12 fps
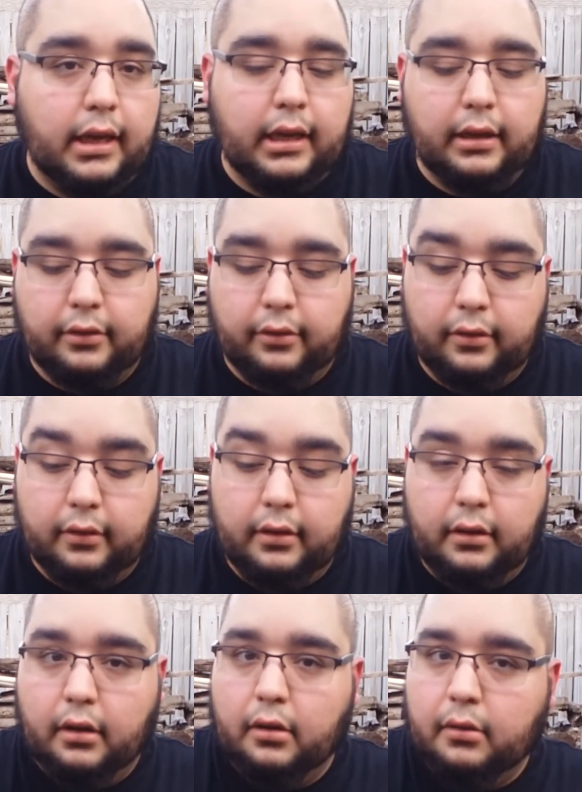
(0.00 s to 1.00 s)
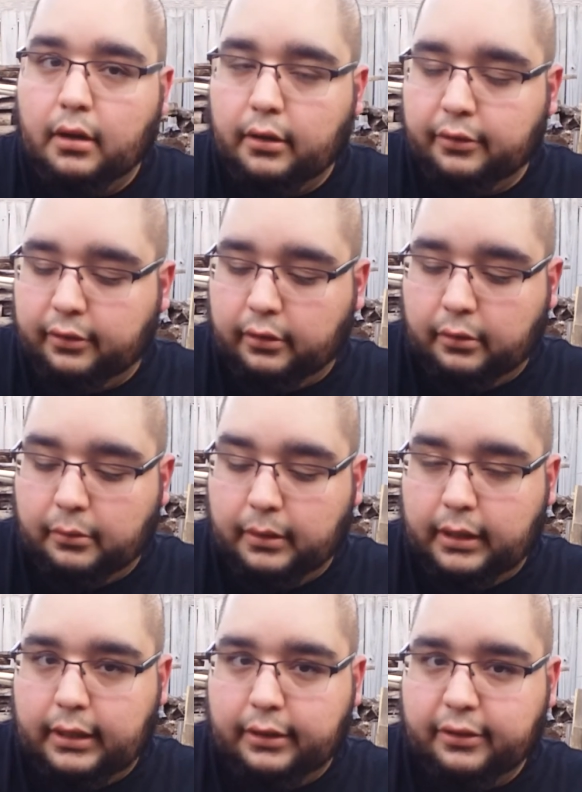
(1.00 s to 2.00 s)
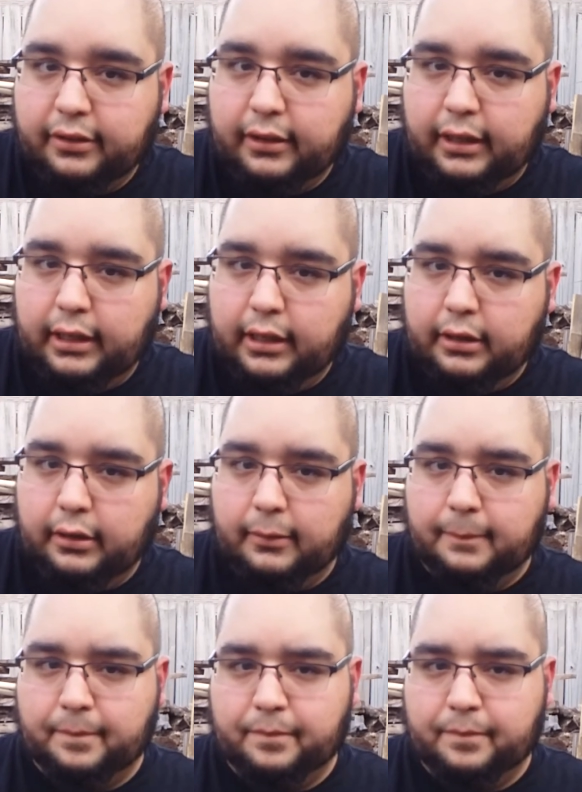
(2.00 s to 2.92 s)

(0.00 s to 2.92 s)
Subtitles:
And oh, also, this thing here,